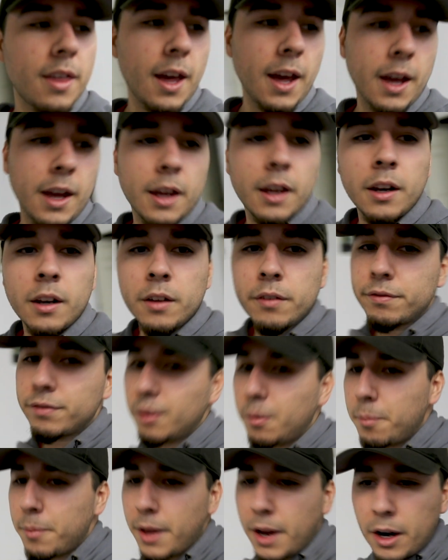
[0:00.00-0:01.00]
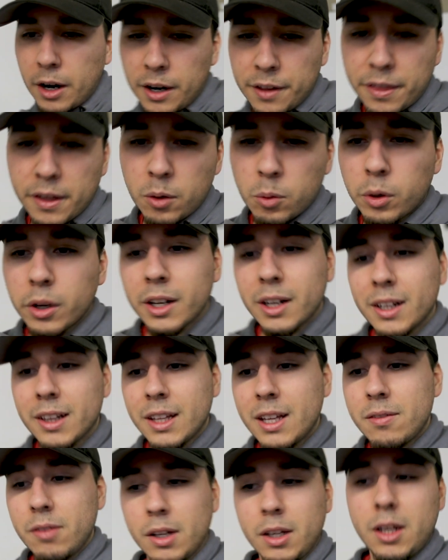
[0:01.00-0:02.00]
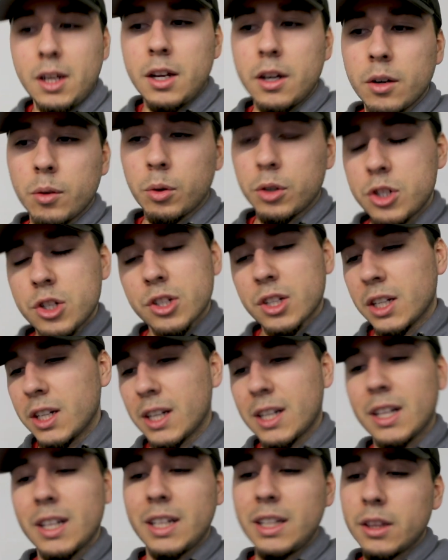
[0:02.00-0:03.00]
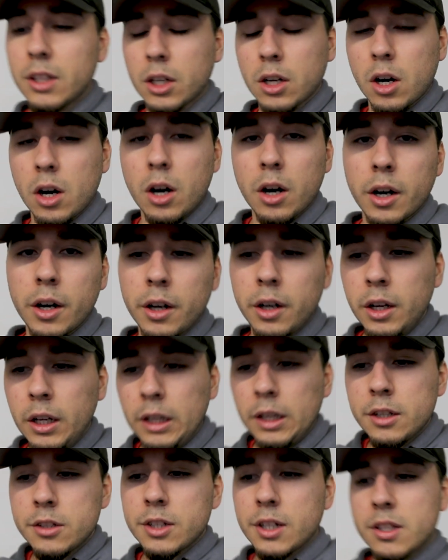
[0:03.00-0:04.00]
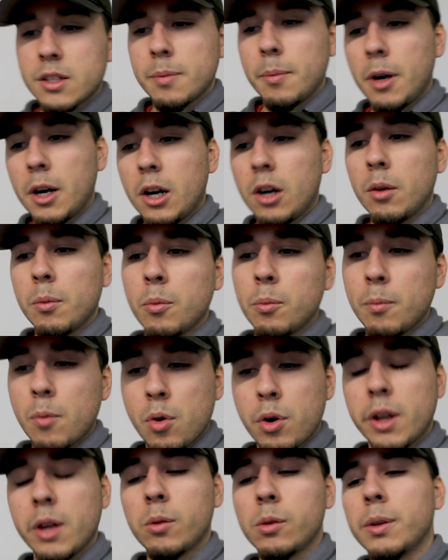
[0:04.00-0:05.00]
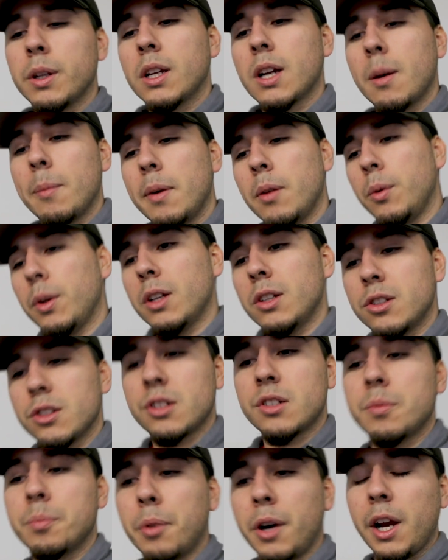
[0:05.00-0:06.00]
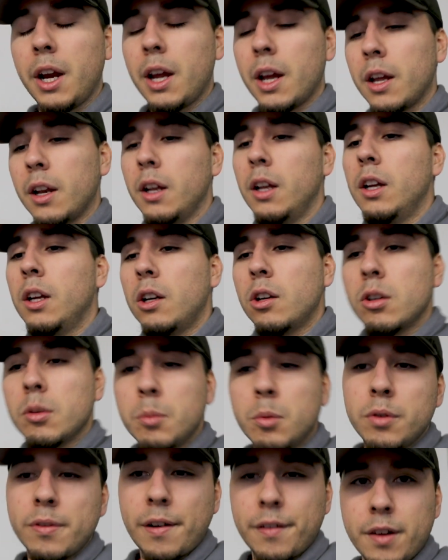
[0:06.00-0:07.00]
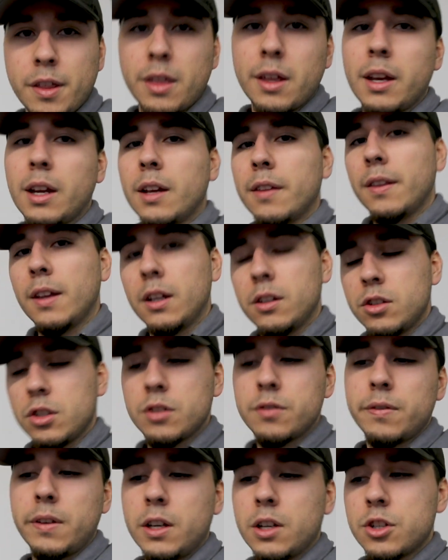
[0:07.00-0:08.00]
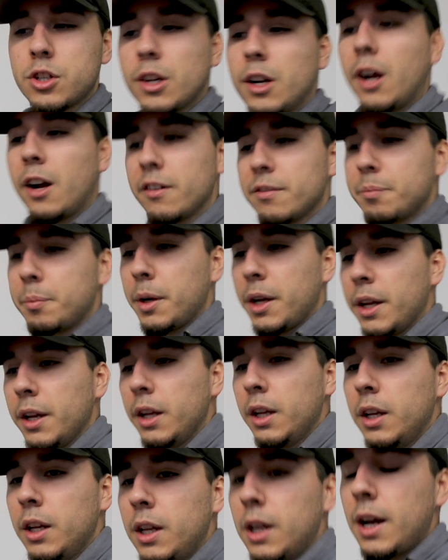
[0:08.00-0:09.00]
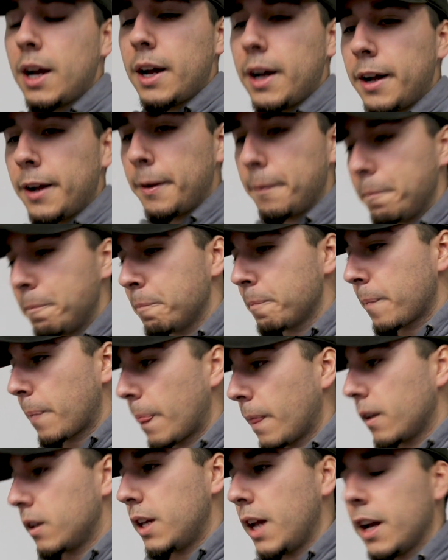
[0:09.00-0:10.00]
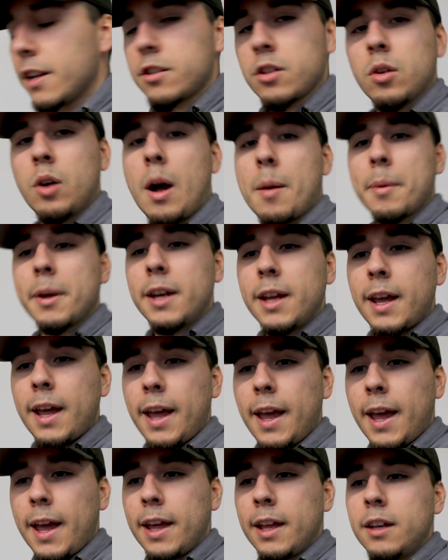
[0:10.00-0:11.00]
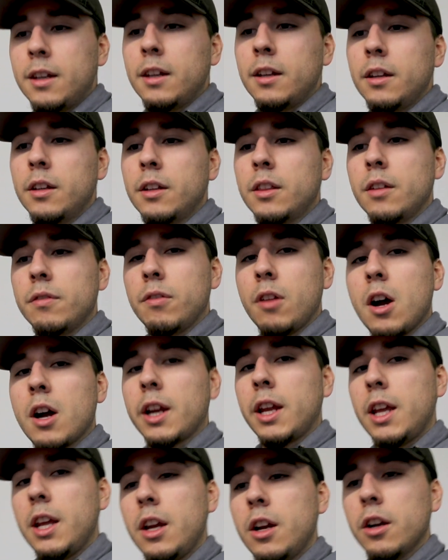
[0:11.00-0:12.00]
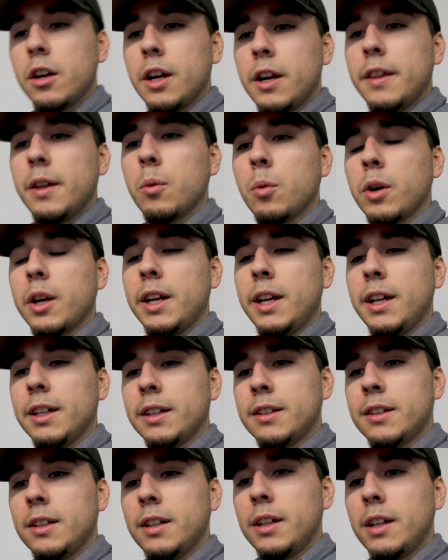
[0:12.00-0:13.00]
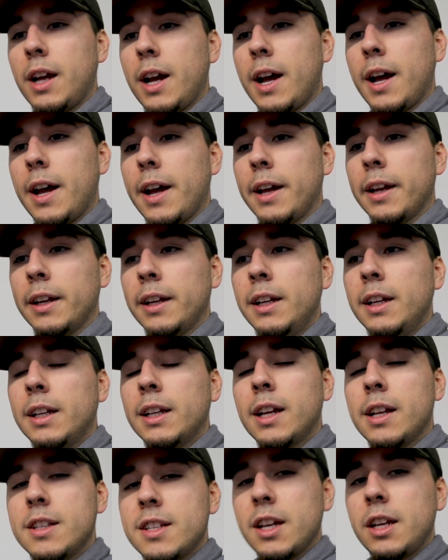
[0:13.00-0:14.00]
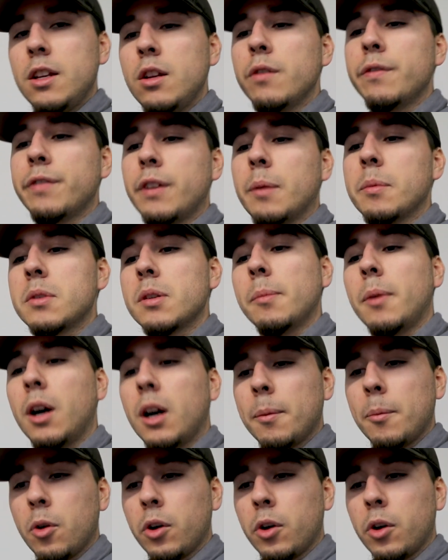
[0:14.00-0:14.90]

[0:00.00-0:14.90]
then from there, I think we're gonna leave it here. We're just gonna clean the car so that tomorrow morning when we come in, we can just spray it, remove everything, and then just finish it off. But yeah, so I'm gonna end the vlog here, and then we're gonna continue from tomorrow